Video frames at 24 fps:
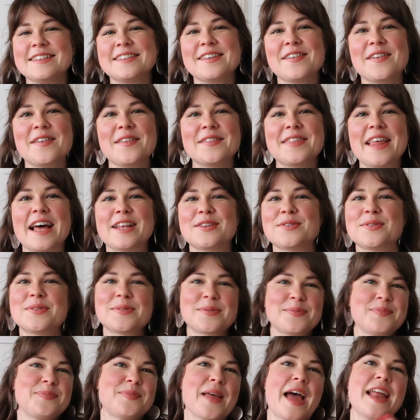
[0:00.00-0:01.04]
So
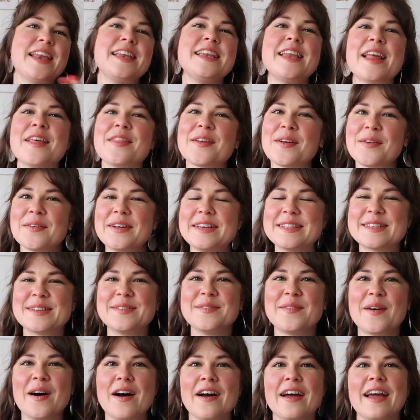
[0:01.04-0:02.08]
that's another
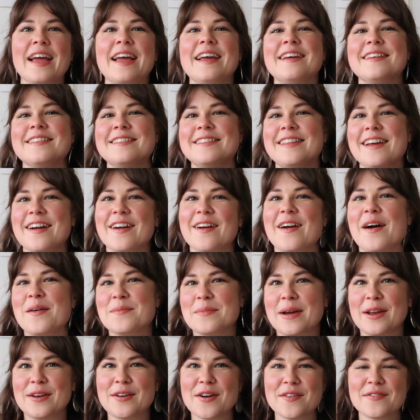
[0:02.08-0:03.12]
reason why they're
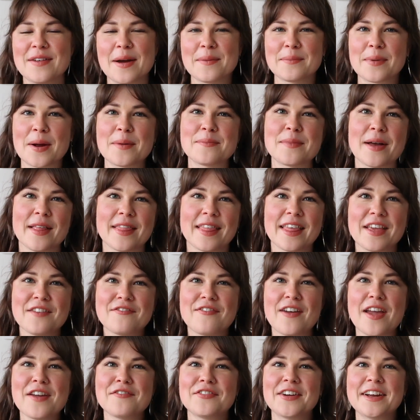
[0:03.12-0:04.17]
on my November monthly
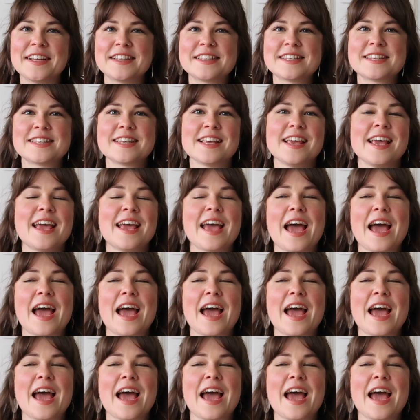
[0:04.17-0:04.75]
favorites.